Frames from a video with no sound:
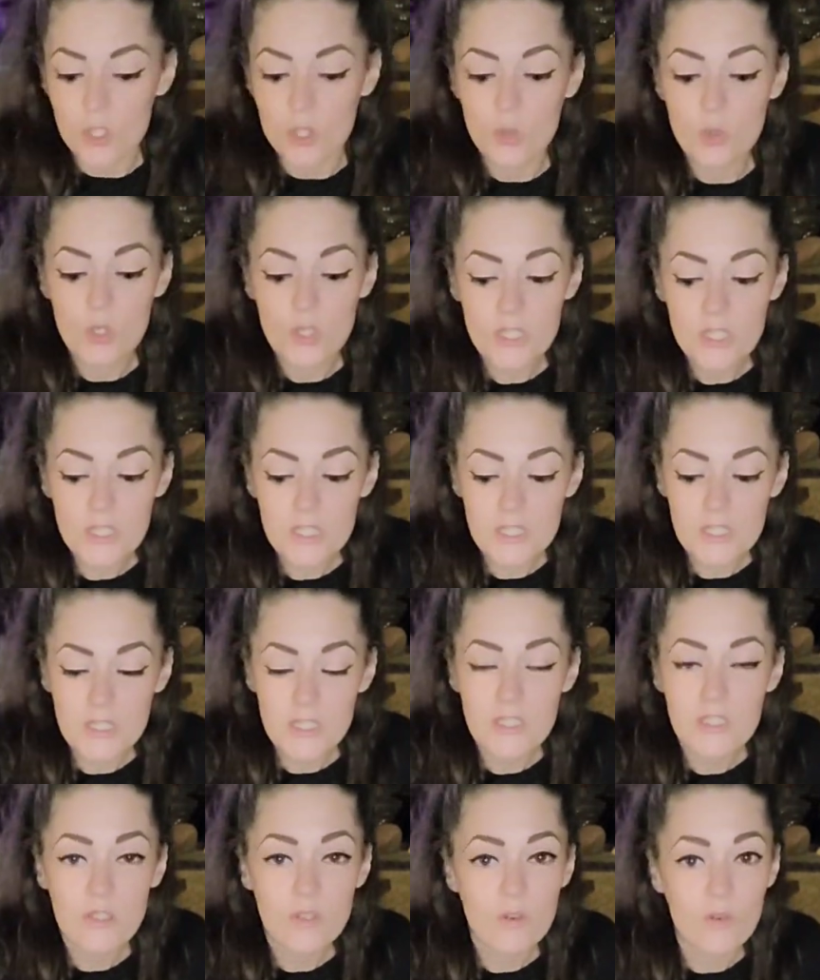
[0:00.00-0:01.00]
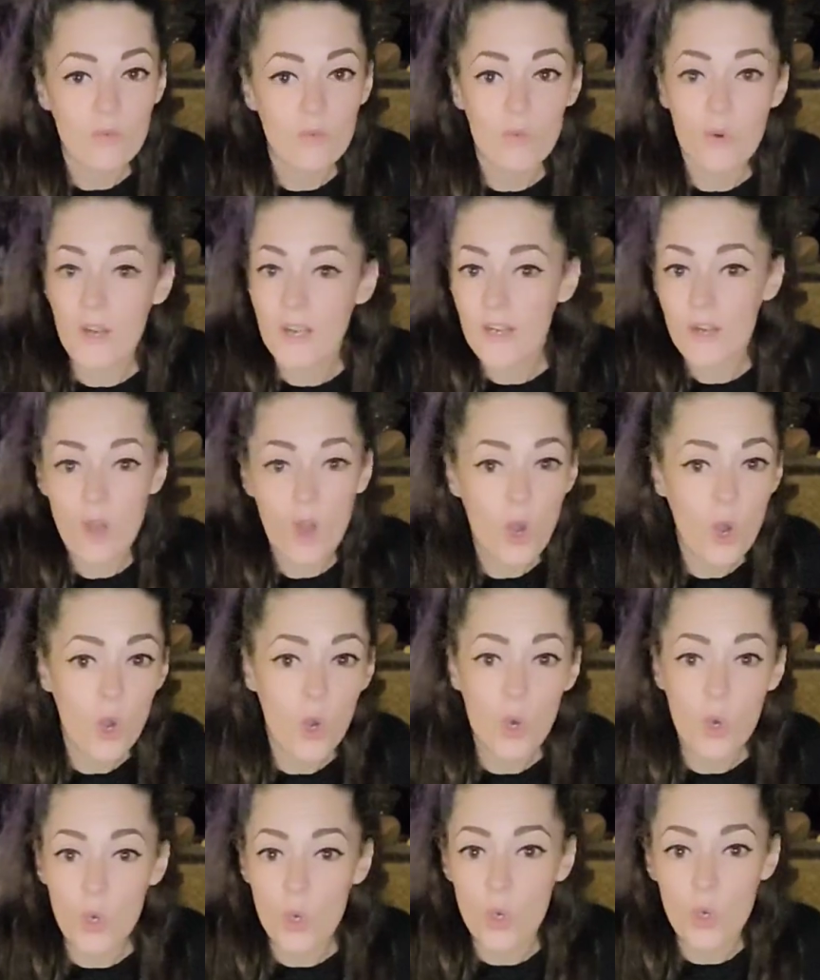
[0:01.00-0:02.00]
you could write a
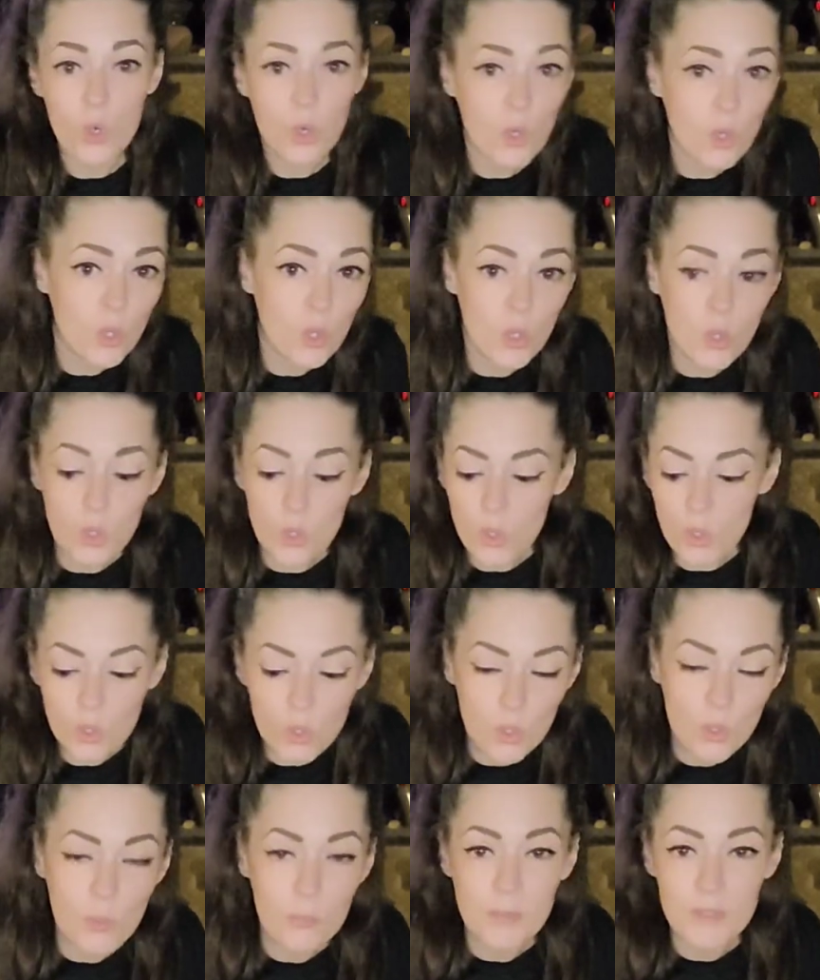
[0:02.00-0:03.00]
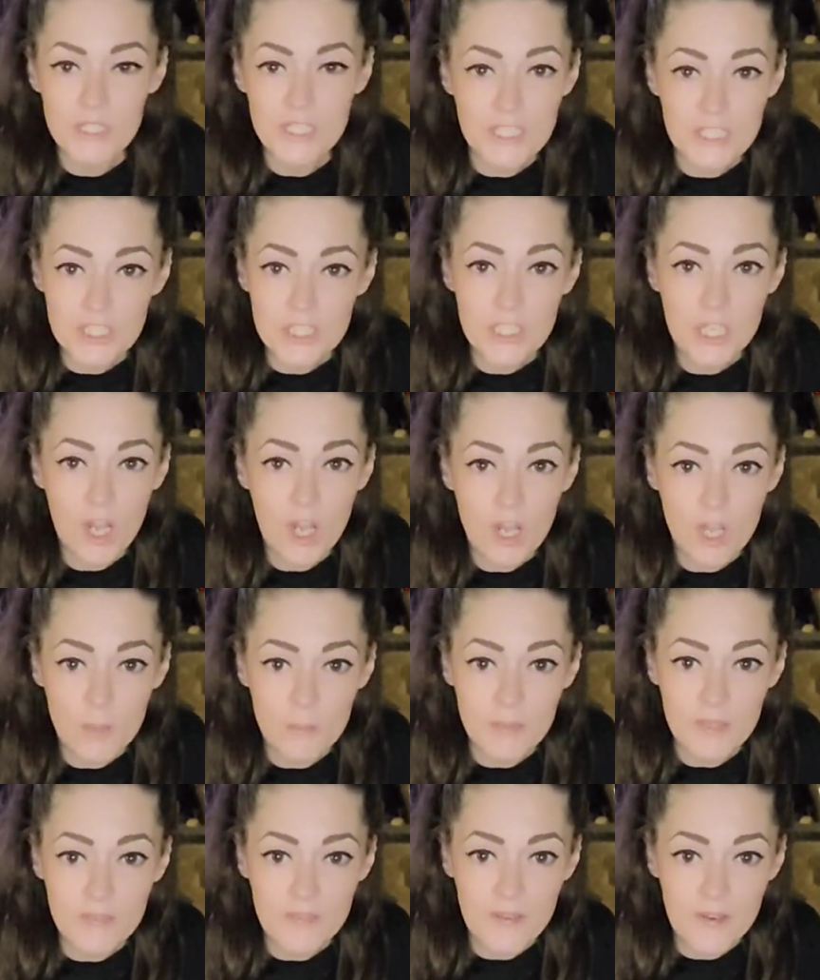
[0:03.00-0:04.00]
whole petition
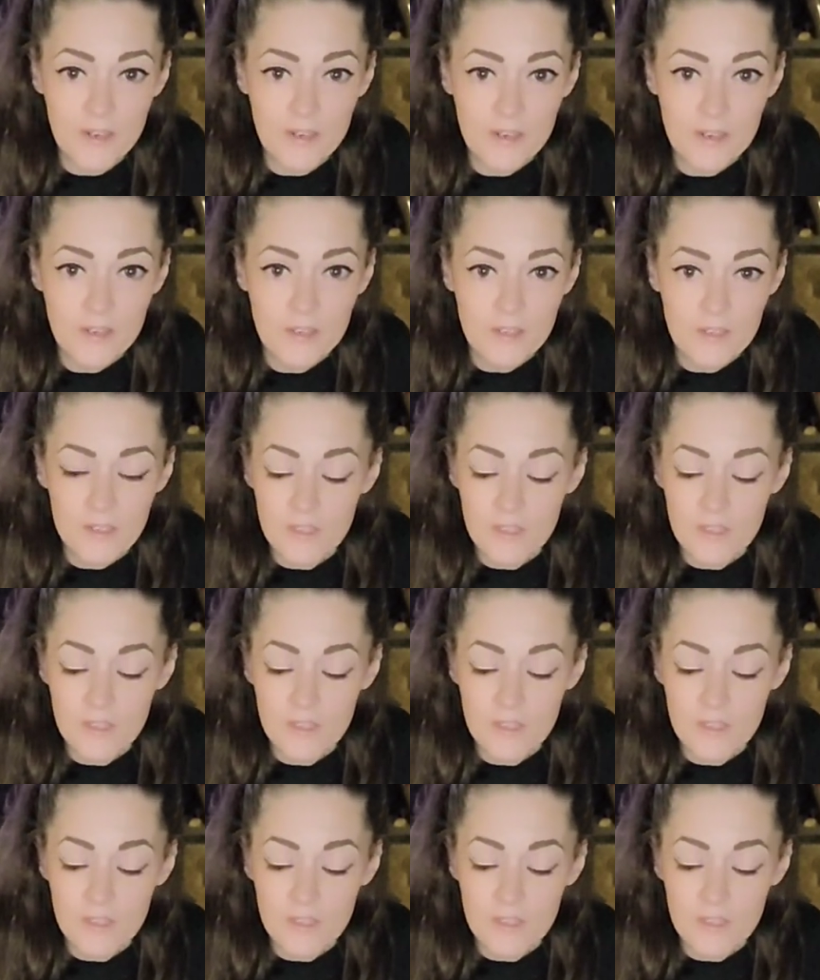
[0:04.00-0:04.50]
all up in there.